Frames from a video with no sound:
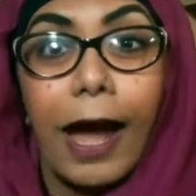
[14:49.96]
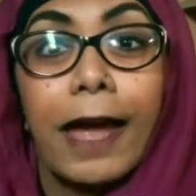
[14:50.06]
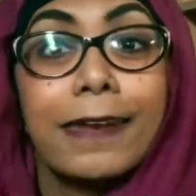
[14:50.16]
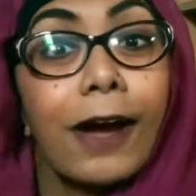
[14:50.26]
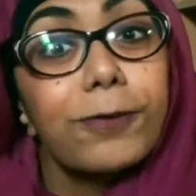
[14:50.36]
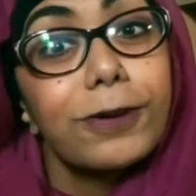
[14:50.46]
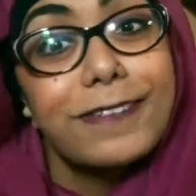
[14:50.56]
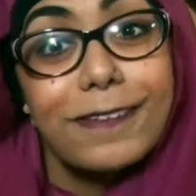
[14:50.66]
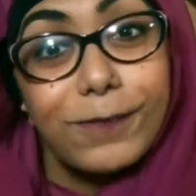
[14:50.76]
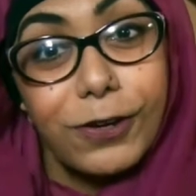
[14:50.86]
And now I'm going
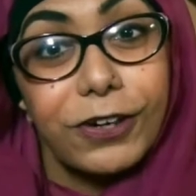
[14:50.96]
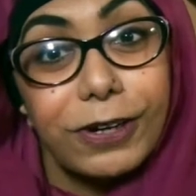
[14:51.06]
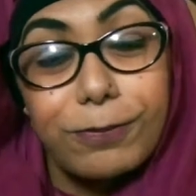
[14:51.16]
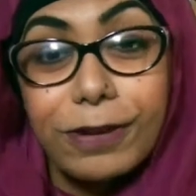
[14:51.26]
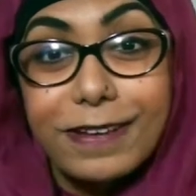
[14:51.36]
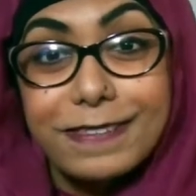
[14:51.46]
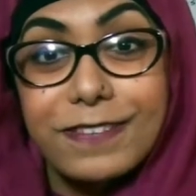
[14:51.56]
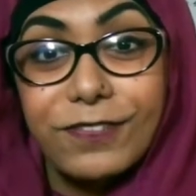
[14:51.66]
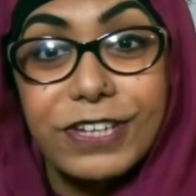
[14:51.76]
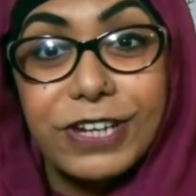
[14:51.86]
to stop talking, because
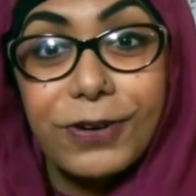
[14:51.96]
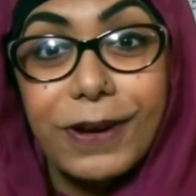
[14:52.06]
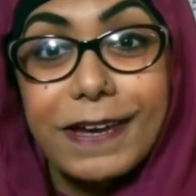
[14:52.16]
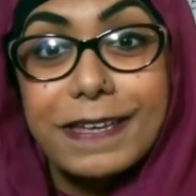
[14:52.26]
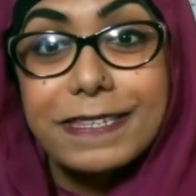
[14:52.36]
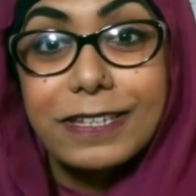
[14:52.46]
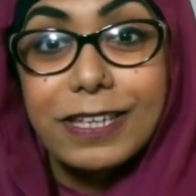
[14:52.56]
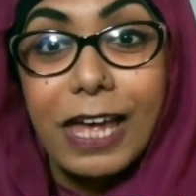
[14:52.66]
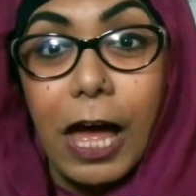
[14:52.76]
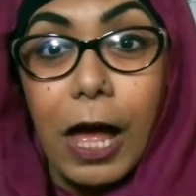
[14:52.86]
this video is,
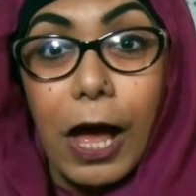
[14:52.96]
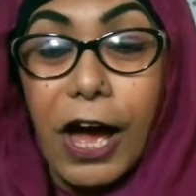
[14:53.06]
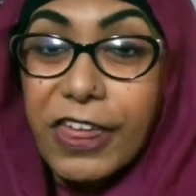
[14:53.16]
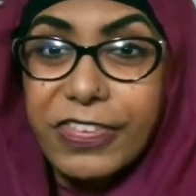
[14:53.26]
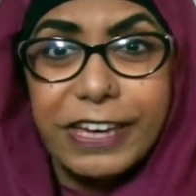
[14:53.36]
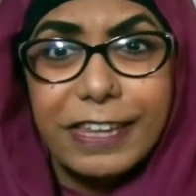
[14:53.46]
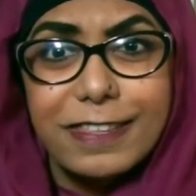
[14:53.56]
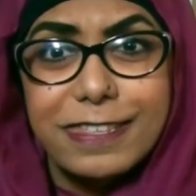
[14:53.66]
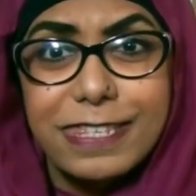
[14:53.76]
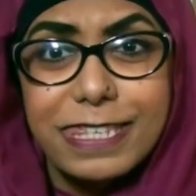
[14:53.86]
I think,
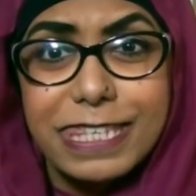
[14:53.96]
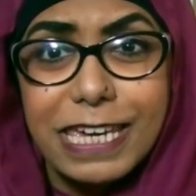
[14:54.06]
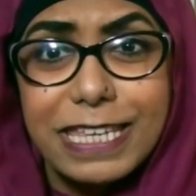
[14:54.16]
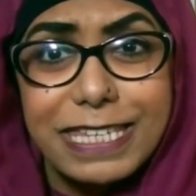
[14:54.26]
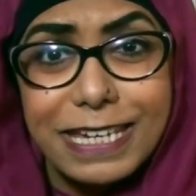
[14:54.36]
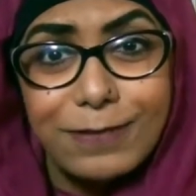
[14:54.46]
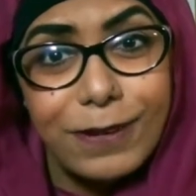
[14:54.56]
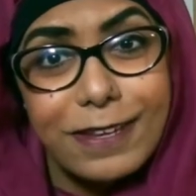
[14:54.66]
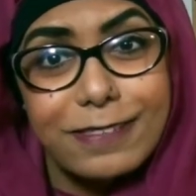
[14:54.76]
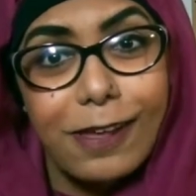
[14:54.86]
16
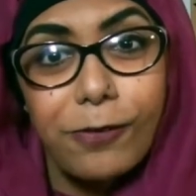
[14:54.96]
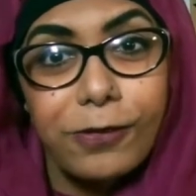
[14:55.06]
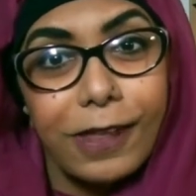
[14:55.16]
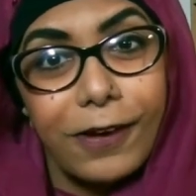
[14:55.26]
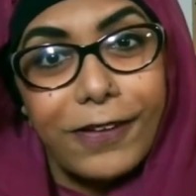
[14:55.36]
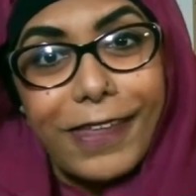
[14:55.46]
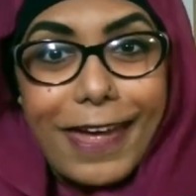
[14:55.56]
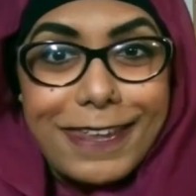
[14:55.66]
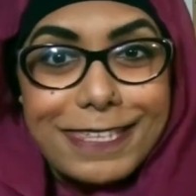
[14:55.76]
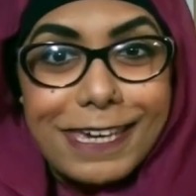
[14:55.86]
minutes long without the
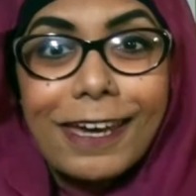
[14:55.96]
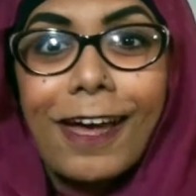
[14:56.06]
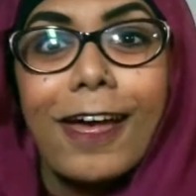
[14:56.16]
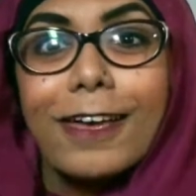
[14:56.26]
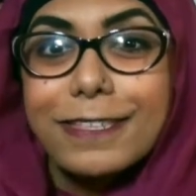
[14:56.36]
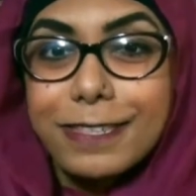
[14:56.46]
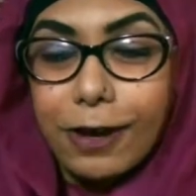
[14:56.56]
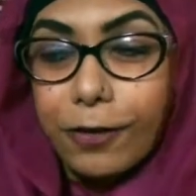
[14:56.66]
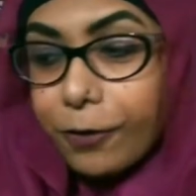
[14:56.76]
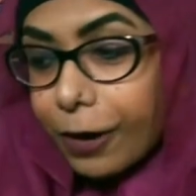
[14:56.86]
editing.
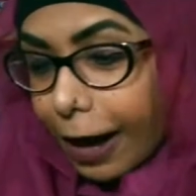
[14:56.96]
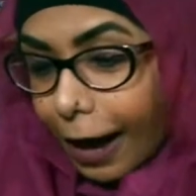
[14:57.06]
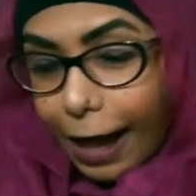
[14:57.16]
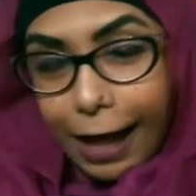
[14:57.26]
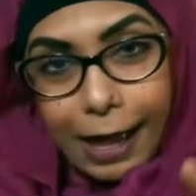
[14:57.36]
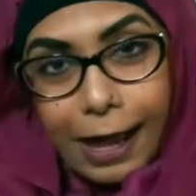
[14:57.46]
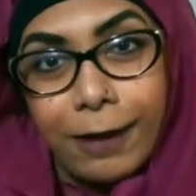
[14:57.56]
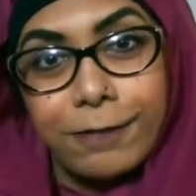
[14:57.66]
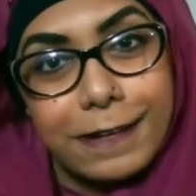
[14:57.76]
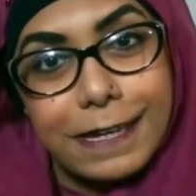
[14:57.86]
So
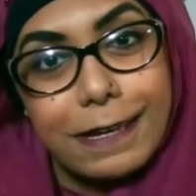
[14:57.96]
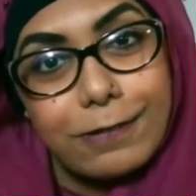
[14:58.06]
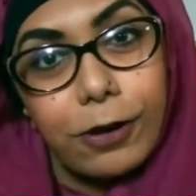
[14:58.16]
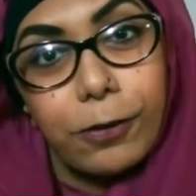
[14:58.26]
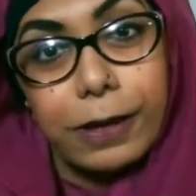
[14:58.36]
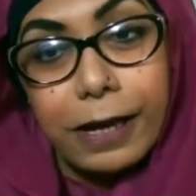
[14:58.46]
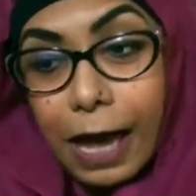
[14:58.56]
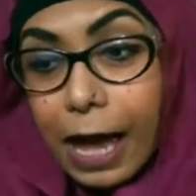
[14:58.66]
I'm going to keep it going.